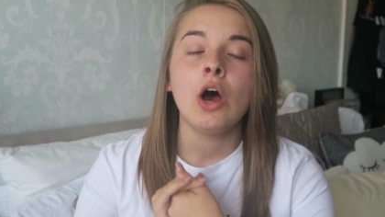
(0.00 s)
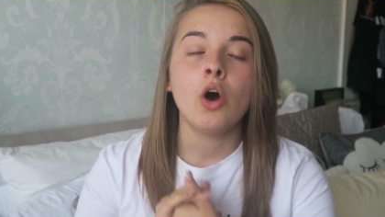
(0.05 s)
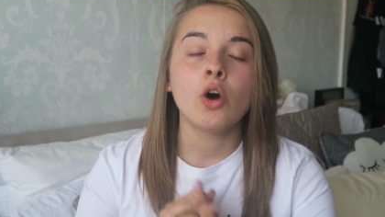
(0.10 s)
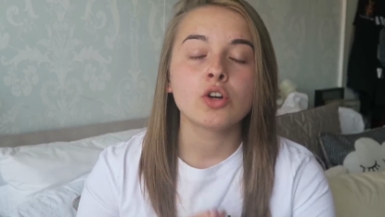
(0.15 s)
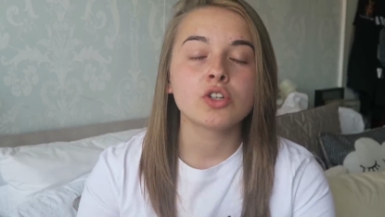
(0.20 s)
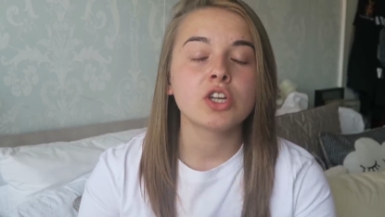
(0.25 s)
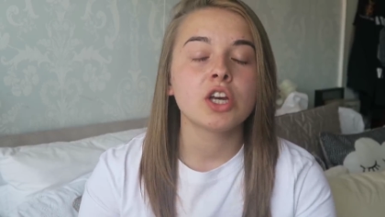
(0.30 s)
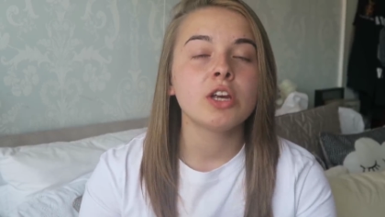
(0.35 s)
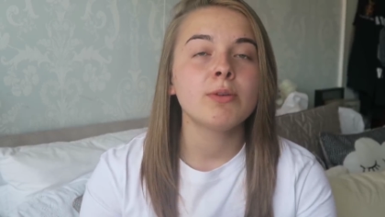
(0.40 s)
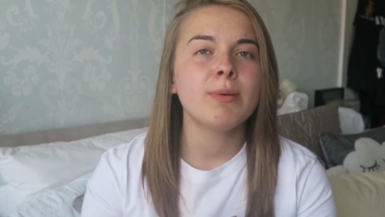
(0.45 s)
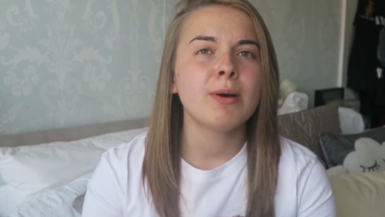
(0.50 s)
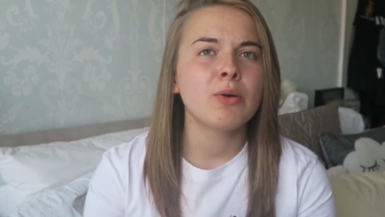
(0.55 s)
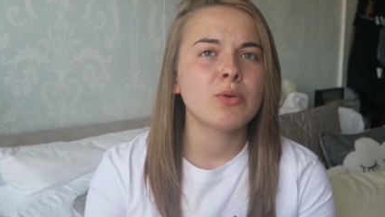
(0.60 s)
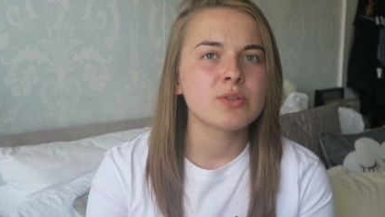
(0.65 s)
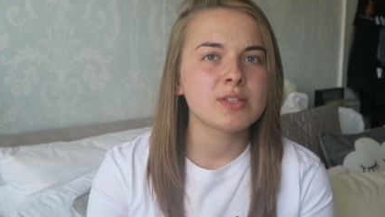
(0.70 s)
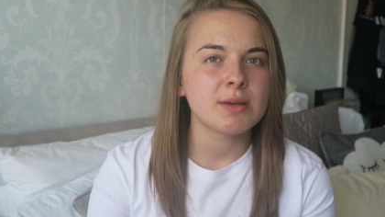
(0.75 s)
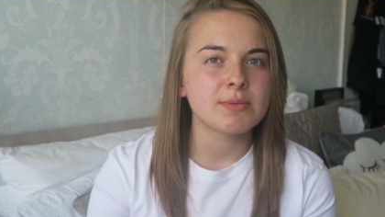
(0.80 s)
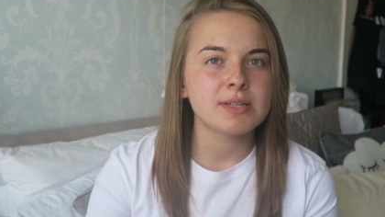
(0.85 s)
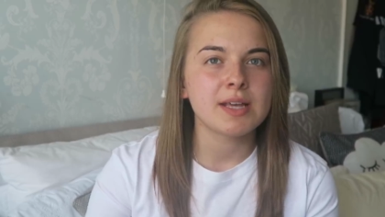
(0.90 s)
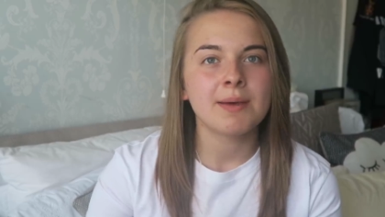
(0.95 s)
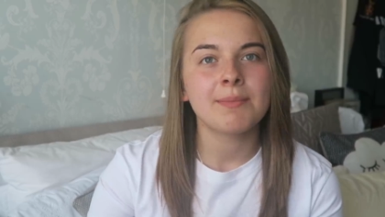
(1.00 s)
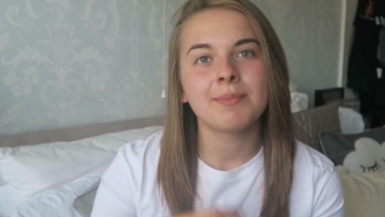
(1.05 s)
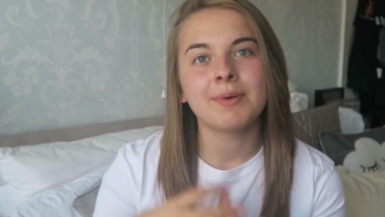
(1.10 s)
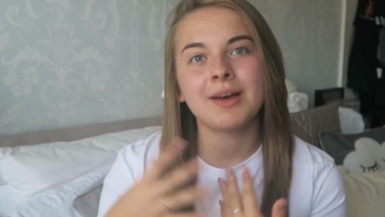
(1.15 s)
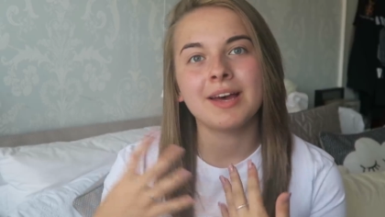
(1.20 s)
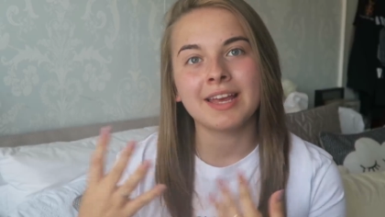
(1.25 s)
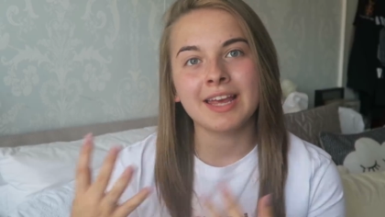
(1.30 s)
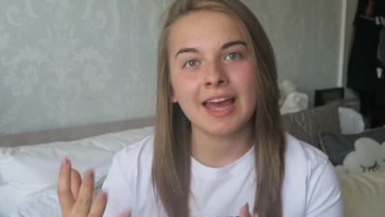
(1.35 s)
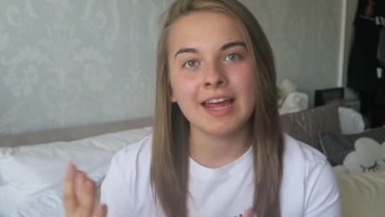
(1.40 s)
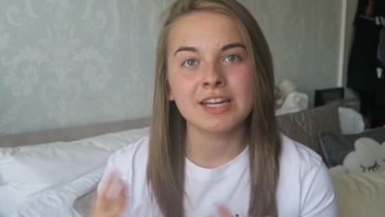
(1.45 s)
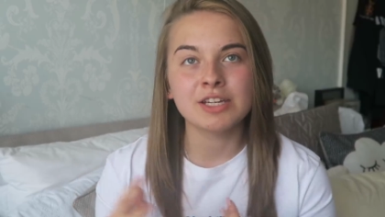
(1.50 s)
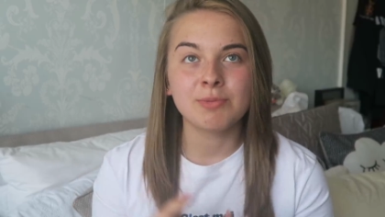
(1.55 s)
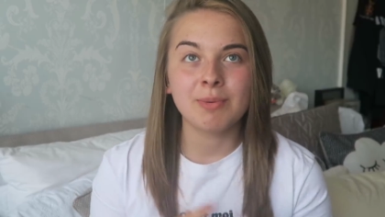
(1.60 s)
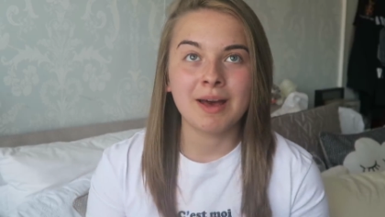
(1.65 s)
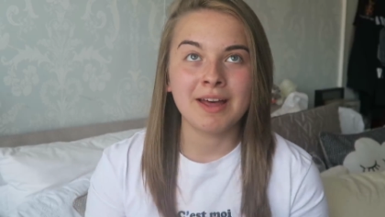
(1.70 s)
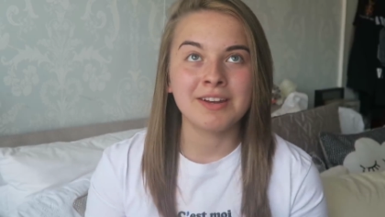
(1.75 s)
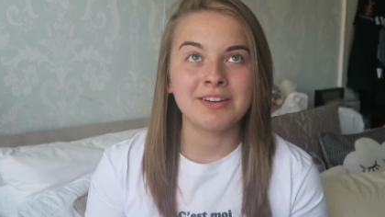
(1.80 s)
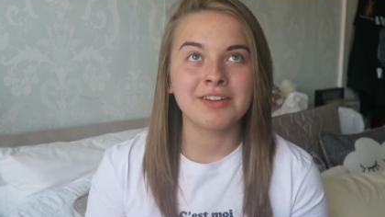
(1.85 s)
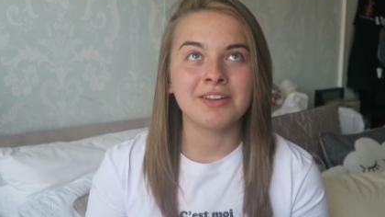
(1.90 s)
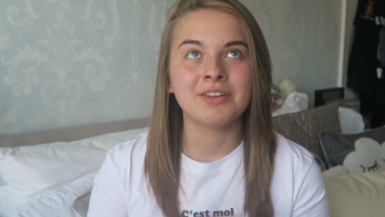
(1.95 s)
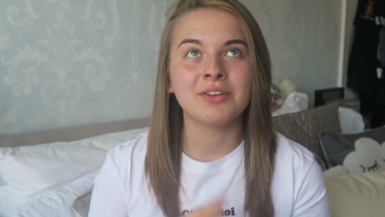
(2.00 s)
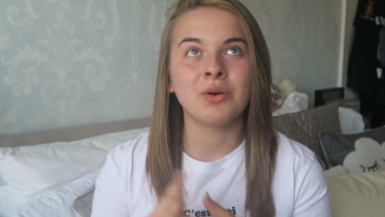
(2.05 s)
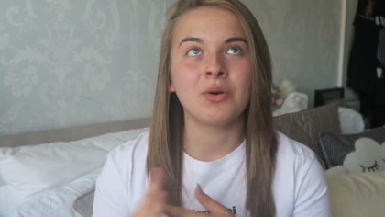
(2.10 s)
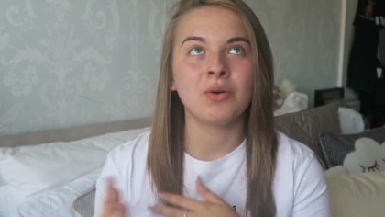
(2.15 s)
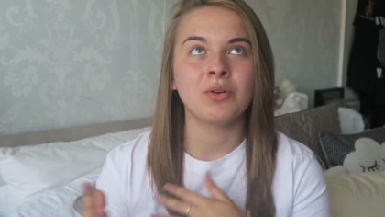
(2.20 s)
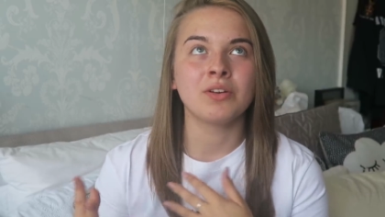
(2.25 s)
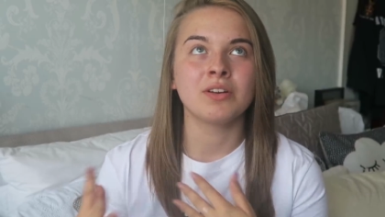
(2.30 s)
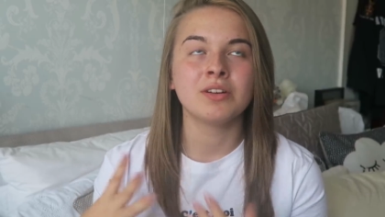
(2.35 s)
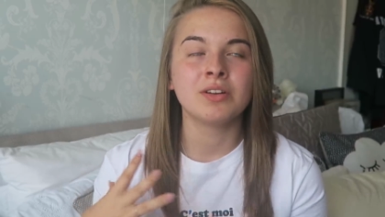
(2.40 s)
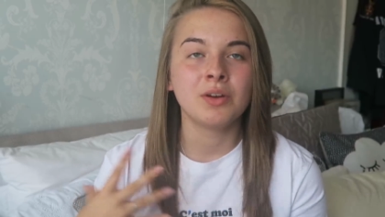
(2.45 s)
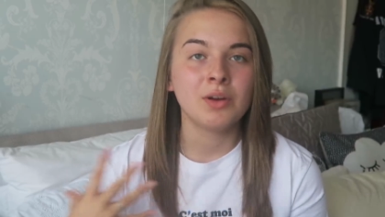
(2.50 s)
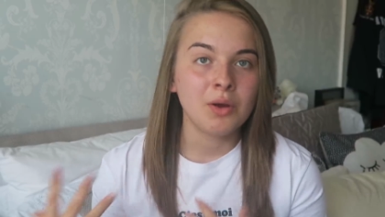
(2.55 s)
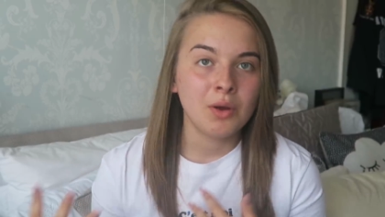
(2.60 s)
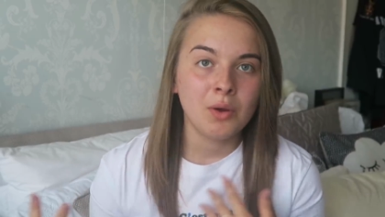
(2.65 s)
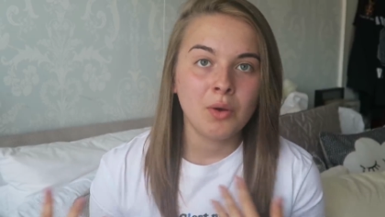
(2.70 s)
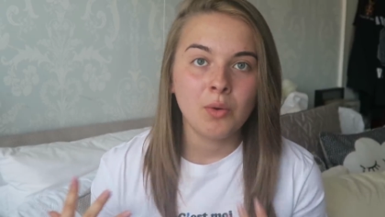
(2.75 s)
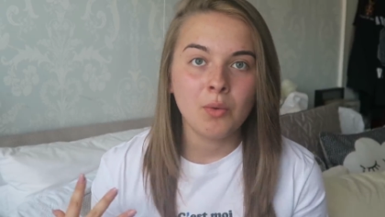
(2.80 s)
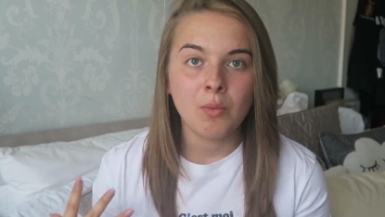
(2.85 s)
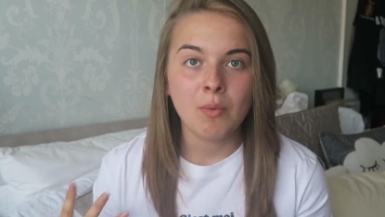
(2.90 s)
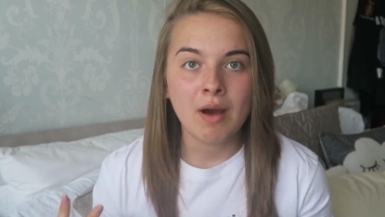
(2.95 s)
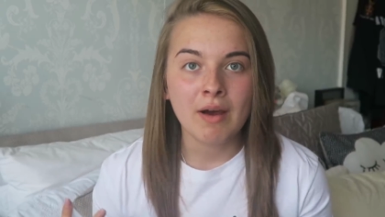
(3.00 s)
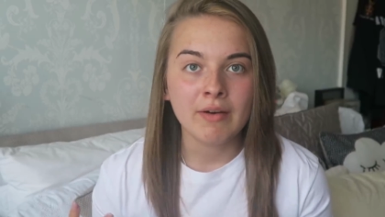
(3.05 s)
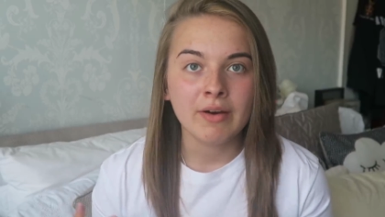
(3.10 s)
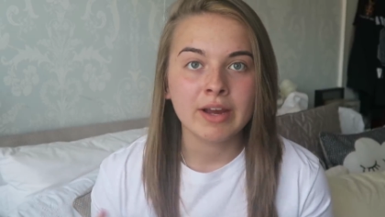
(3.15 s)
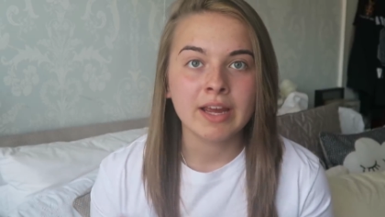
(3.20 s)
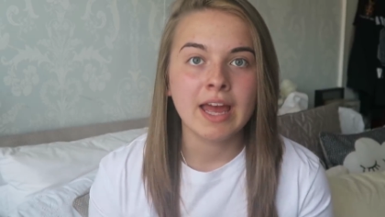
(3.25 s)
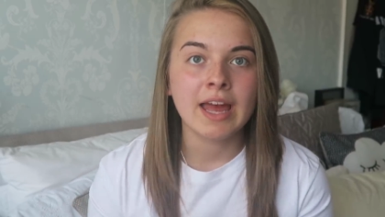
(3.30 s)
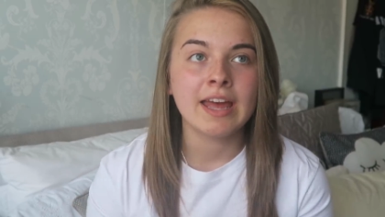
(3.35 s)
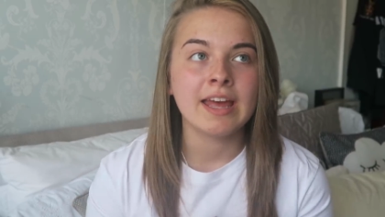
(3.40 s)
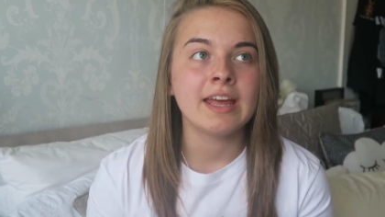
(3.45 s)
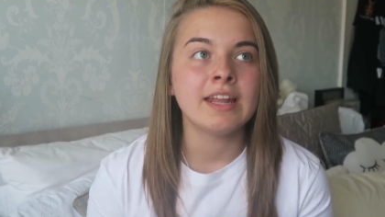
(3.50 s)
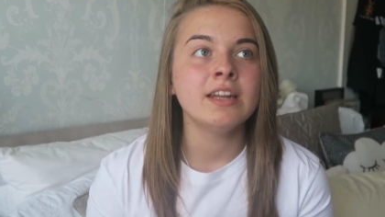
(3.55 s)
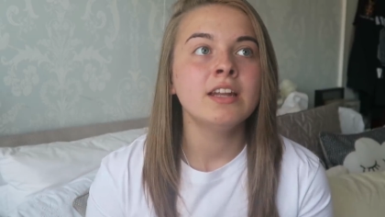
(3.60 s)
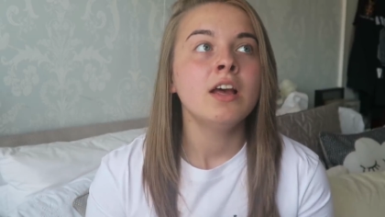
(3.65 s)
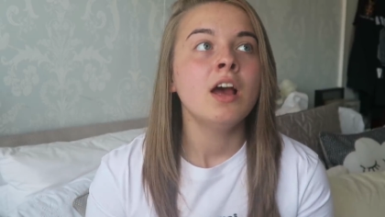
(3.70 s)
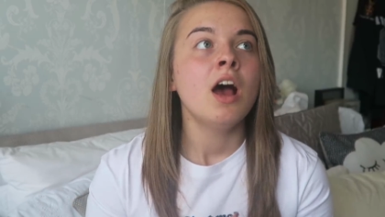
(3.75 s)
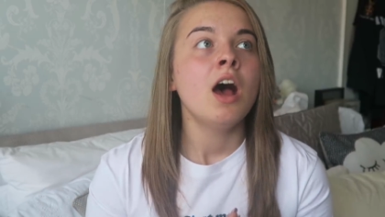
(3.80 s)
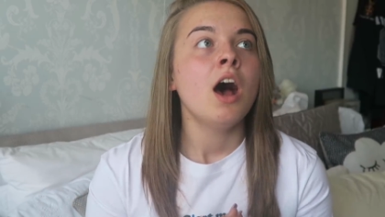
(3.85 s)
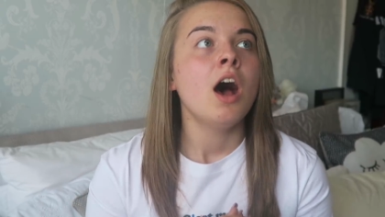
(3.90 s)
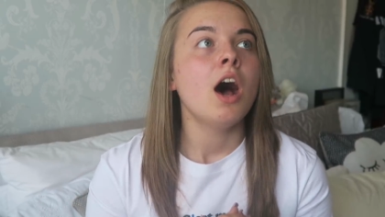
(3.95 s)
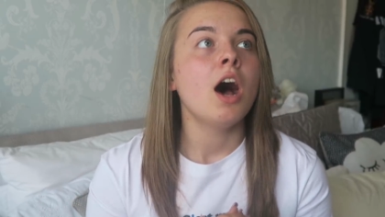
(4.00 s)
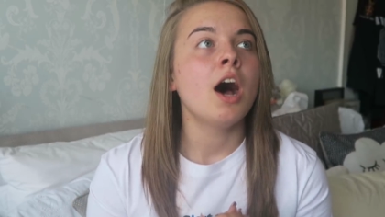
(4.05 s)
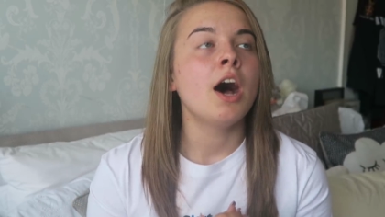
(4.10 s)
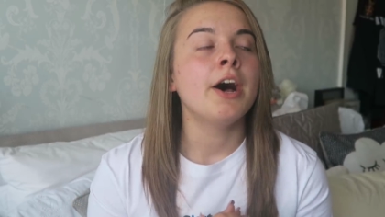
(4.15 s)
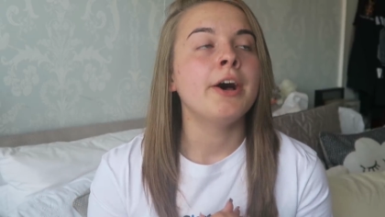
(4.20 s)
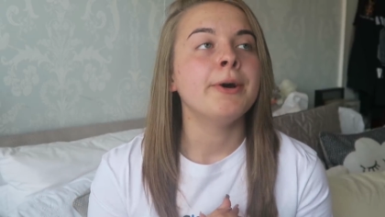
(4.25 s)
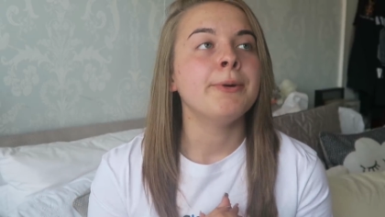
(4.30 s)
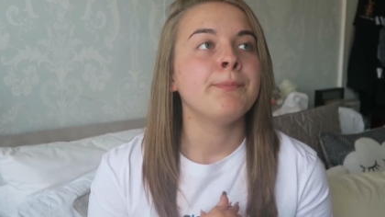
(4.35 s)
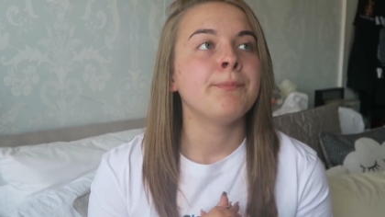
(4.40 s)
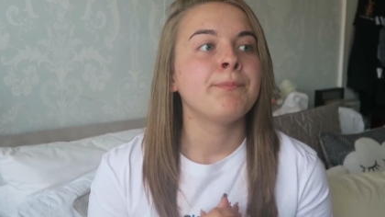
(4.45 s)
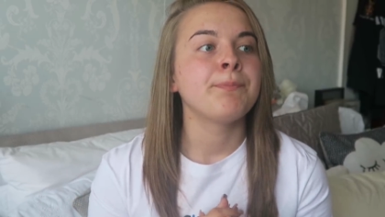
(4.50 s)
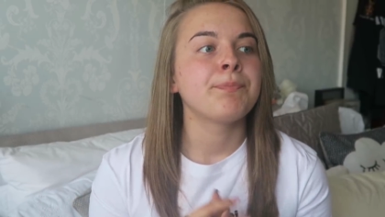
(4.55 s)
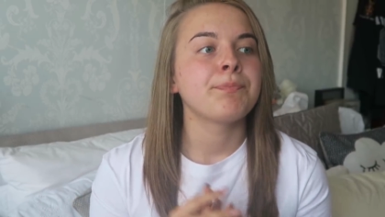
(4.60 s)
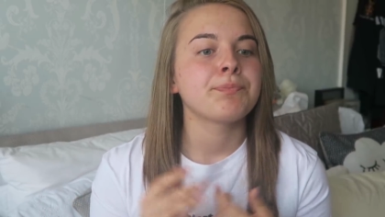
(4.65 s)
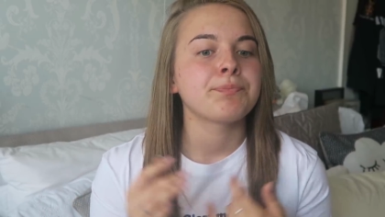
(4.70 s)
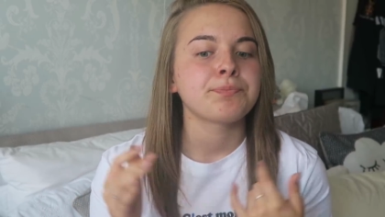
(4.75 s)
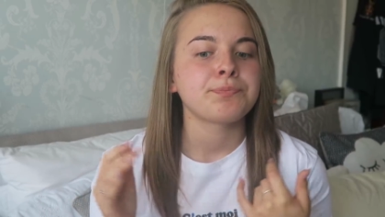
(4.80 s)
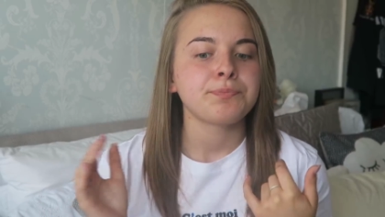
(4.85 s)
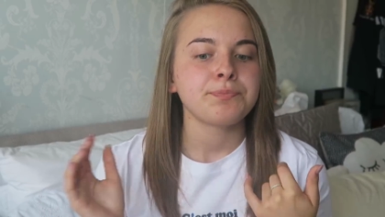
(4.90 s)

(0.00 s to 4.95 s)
October or September, again dependent on where I get in.